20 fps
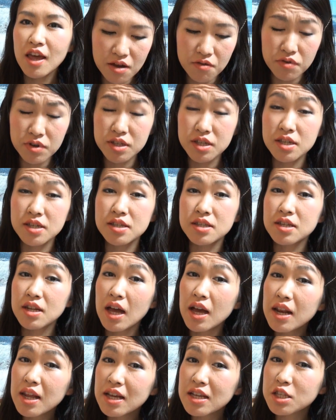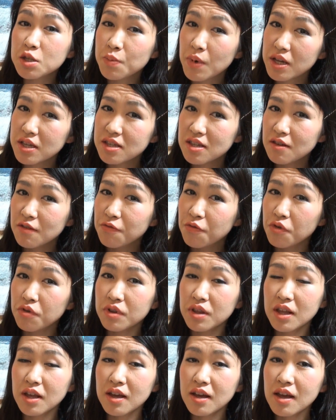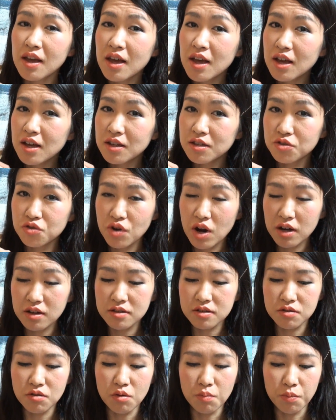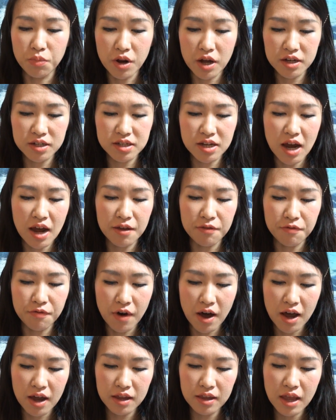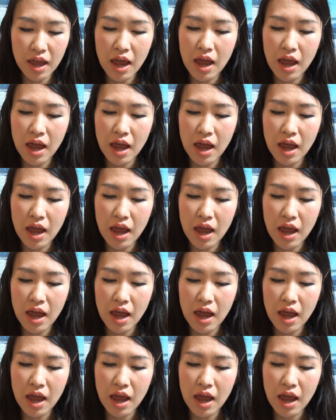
which is slightly expensive for the drugstore blush, I find.